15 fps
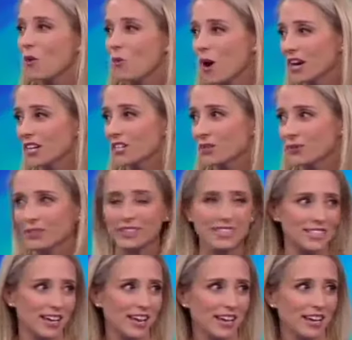wanted to really
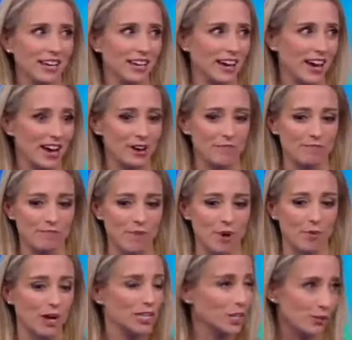take um,
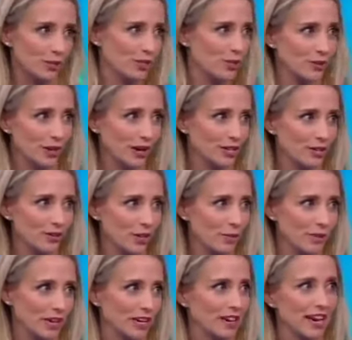what she was doing on YouTube
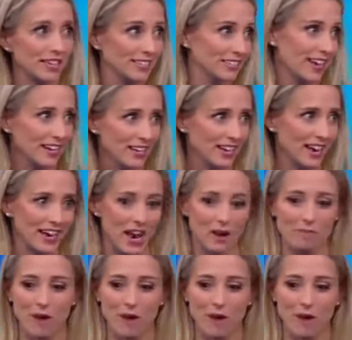and extend it. And